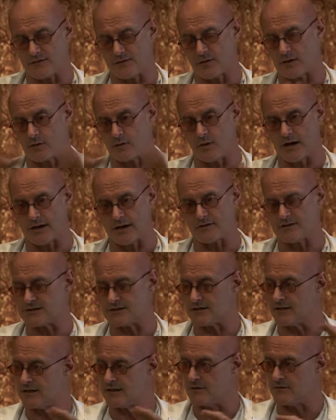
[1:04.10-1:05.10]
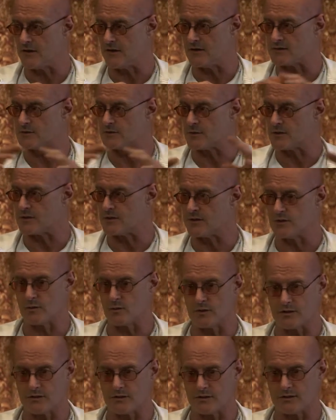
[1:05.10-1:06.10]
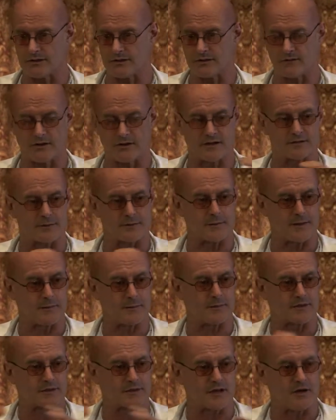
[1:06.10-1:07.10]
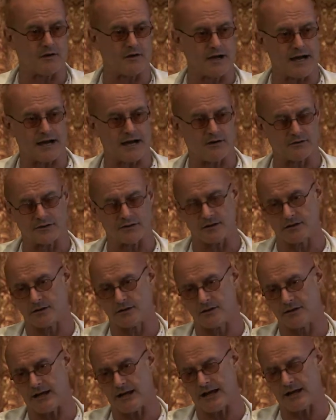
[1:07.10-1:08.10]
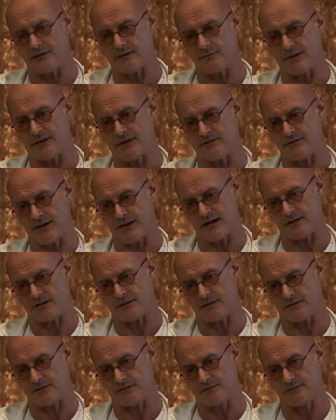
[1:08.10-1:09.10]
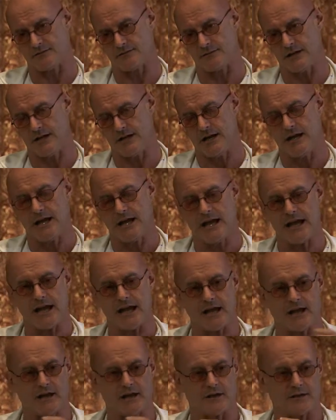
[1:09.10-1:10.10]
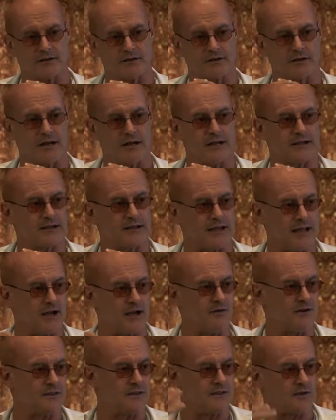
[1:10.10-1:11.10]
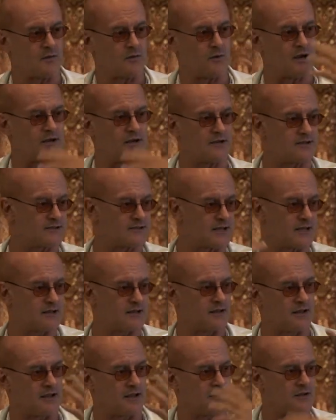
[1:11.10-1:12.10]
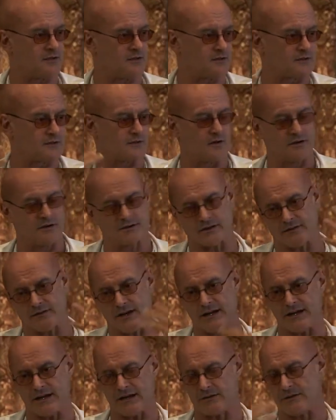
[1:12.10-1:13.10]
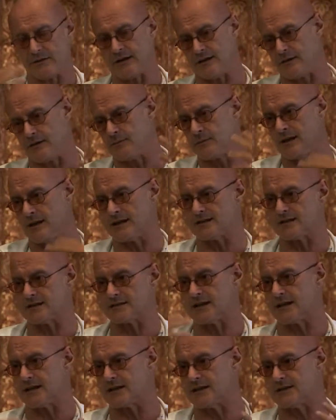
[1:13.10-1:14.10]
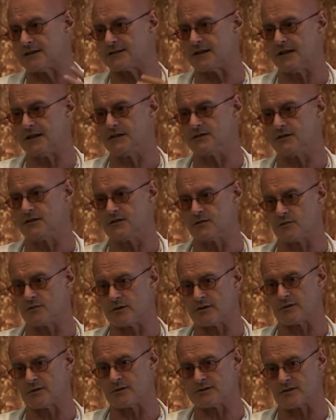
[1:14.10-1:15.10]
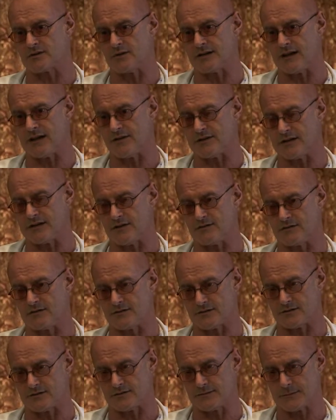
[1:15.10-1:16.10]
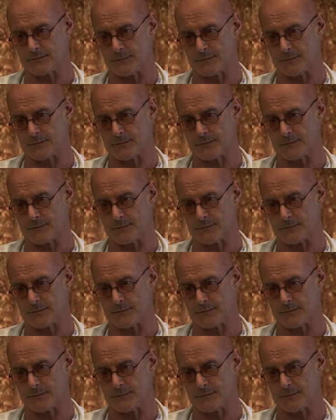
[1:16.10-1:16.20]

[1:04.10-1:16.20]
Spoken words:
4 quadrants. It involves work in the world, involves being able to go out and be effective and carry the awareness that you're cultivating in places like this into the world where it's going to have a difference.